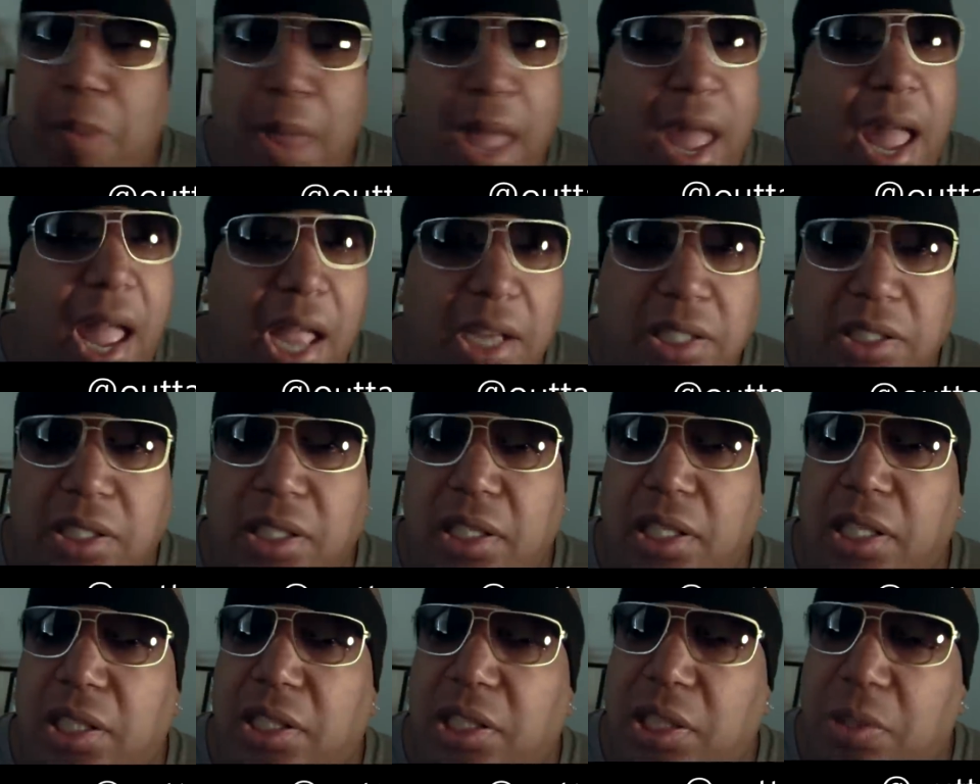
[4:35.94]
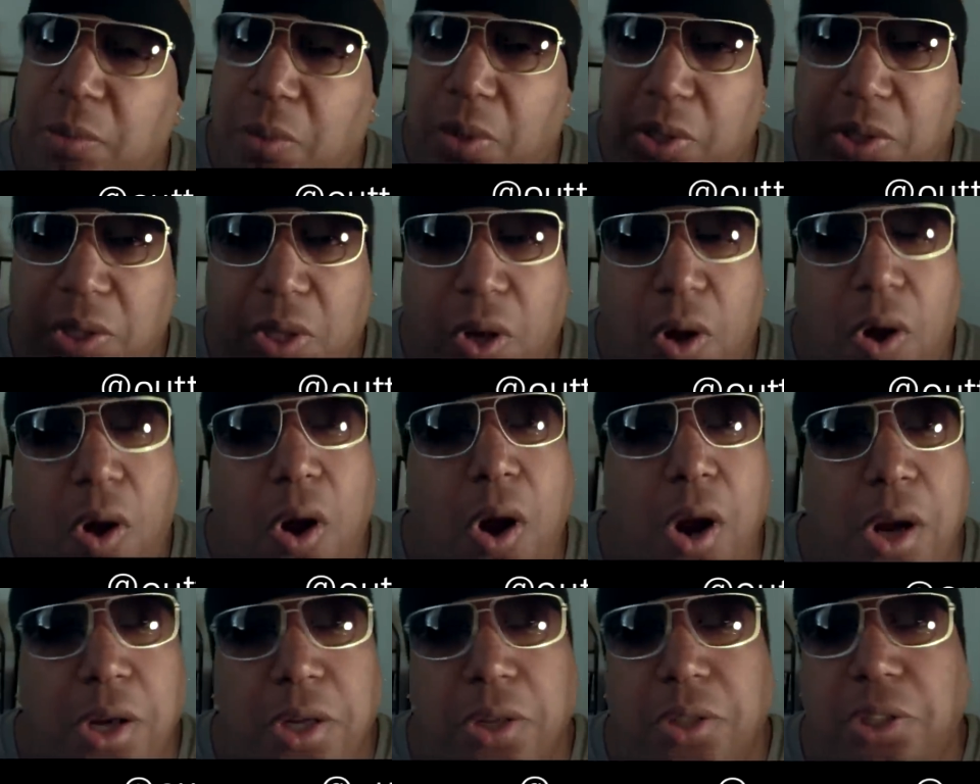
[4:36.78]
bashing and she wants to
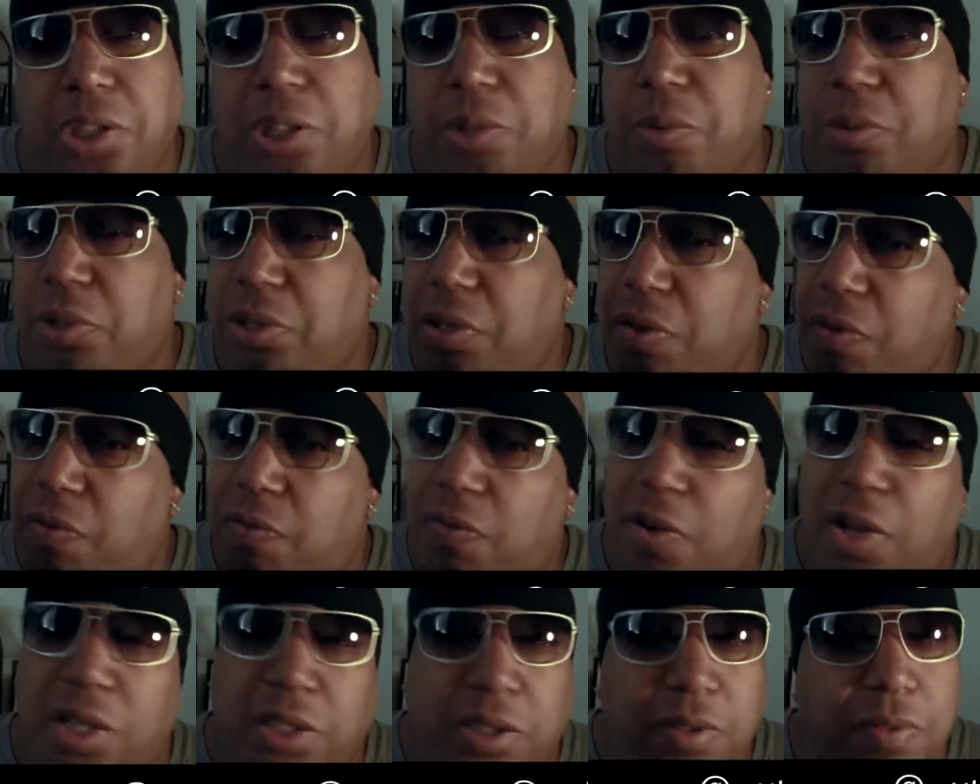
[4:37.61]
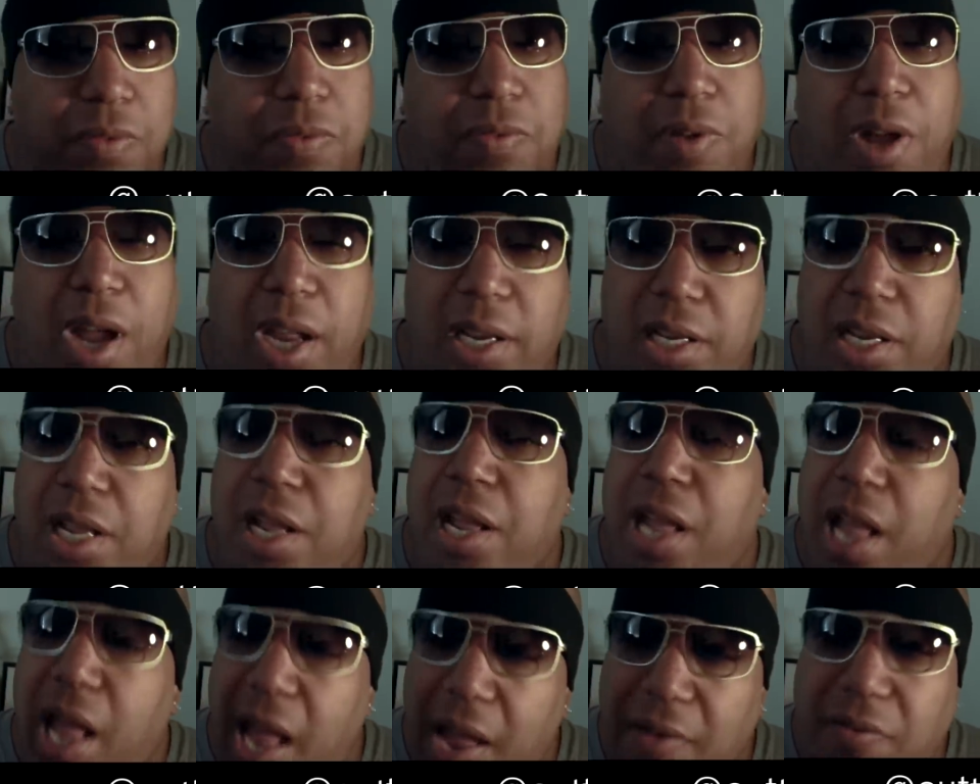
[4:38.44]
argue, she wants to fuss and fight,
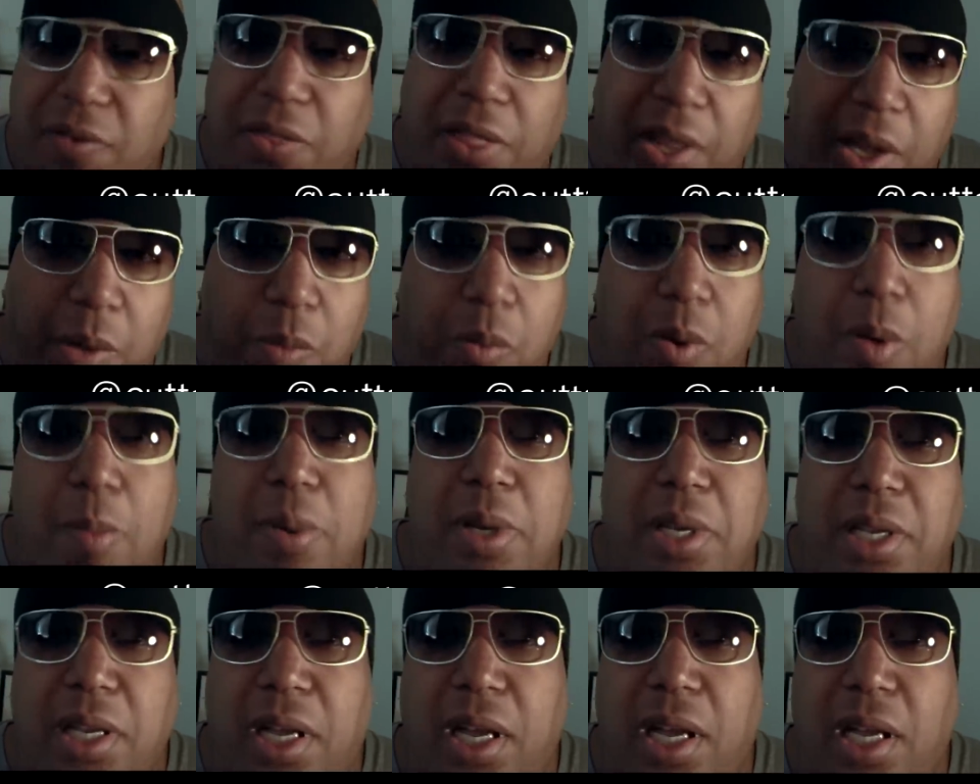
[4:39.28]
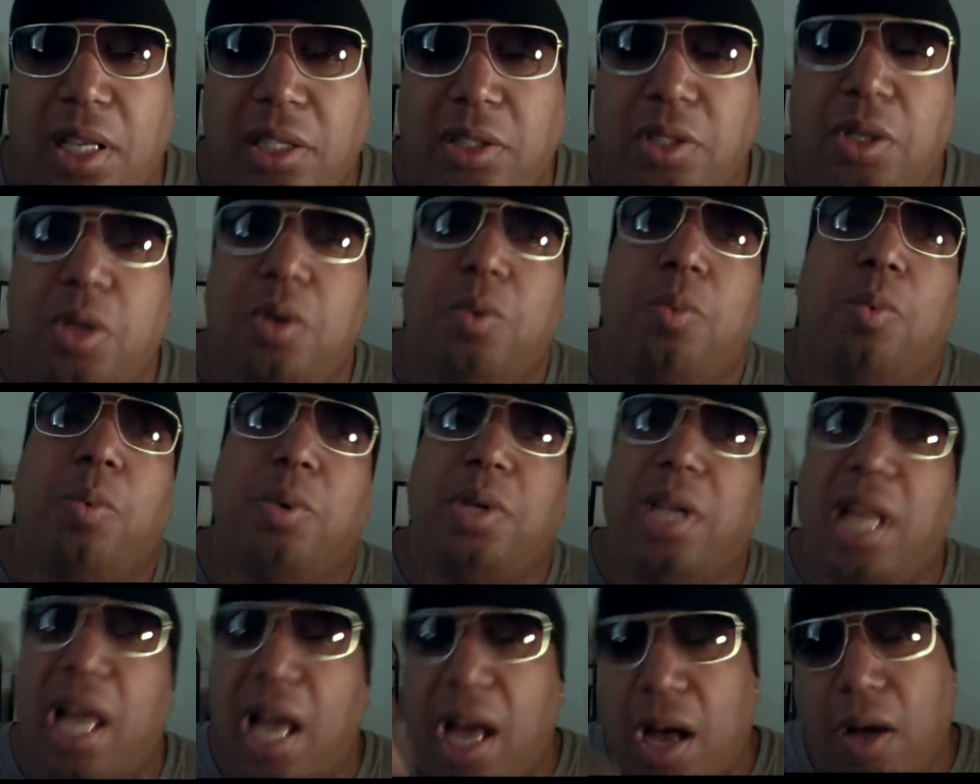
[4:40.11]
everything a woman does. Well,
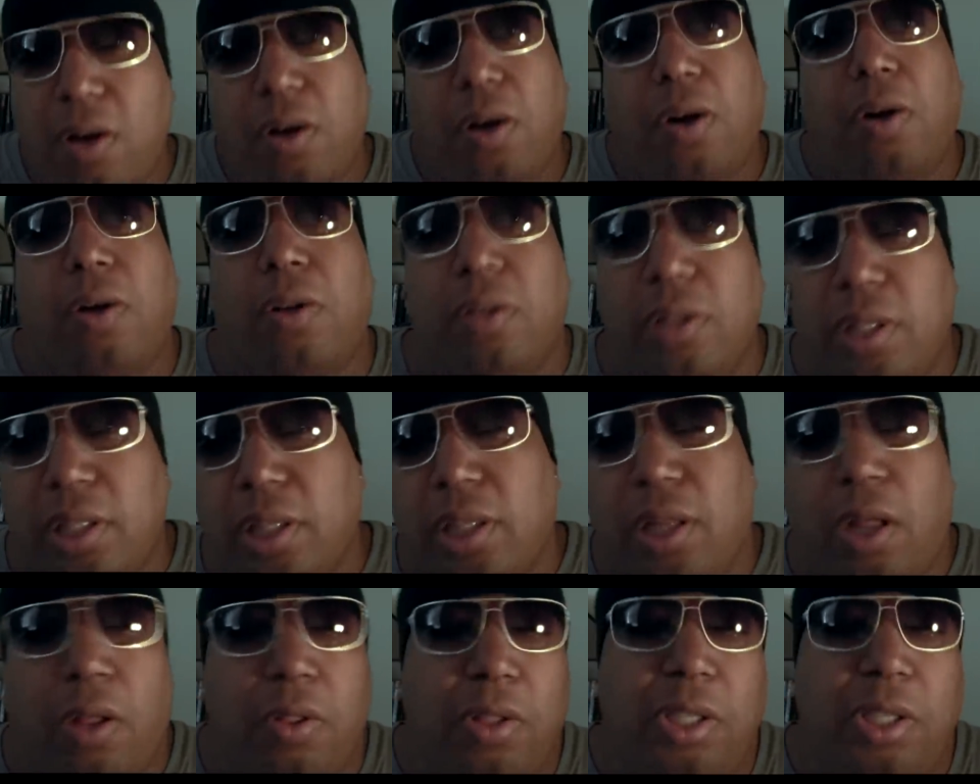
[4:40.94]
now all